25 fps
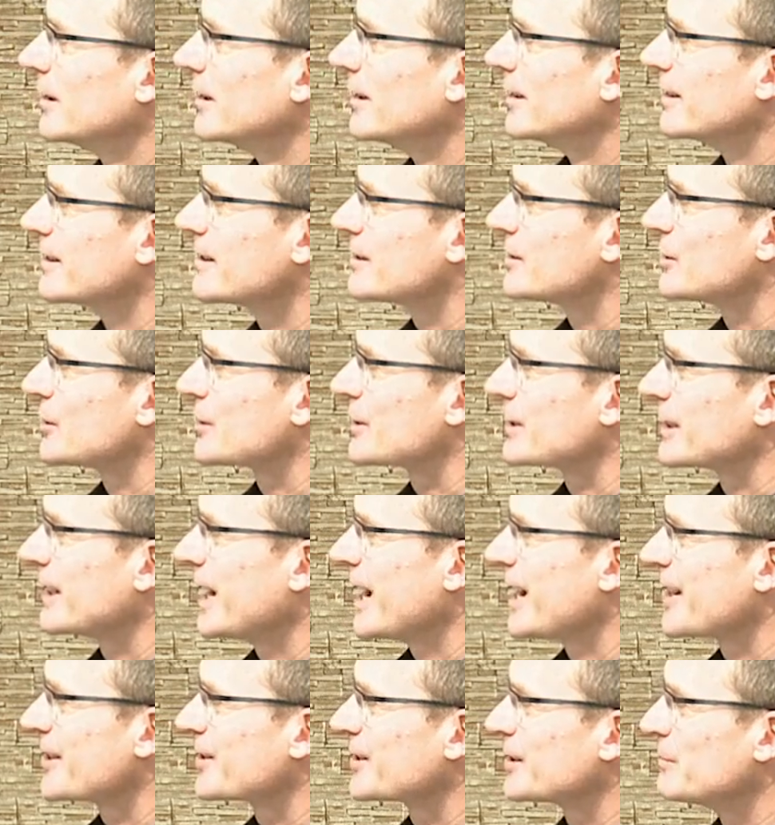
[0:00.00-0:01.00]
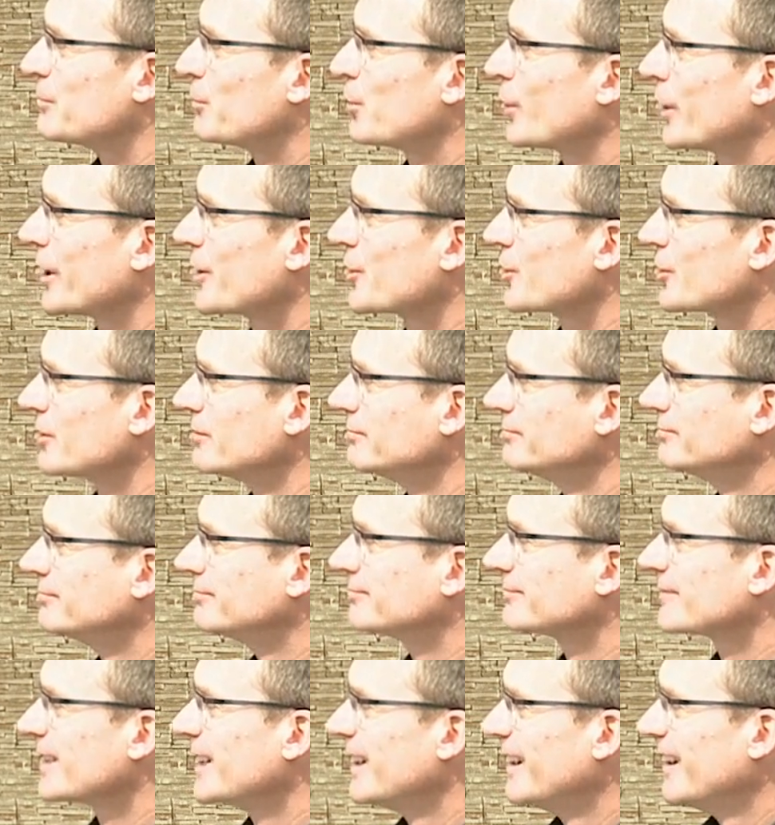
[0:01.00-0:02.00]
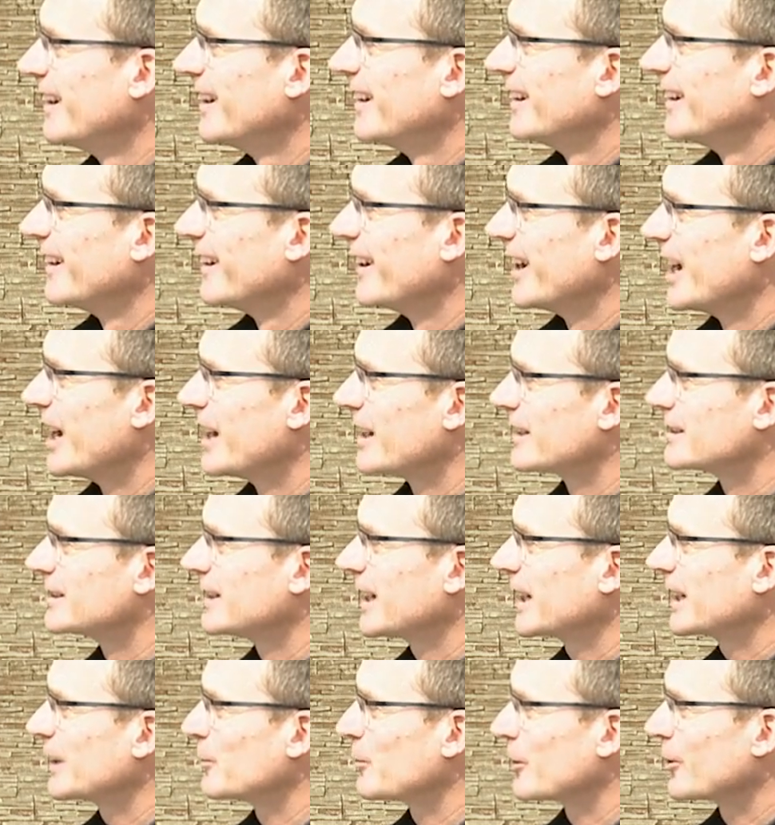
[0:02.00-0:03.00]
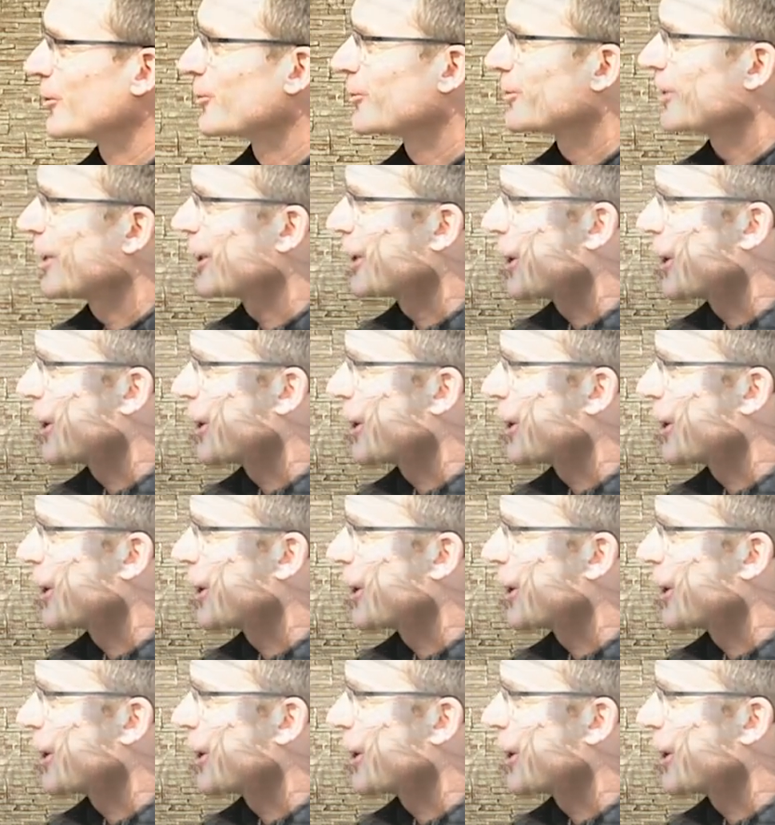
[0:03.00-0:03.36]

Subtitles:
And this is just the artist's impression. Exactly what it looked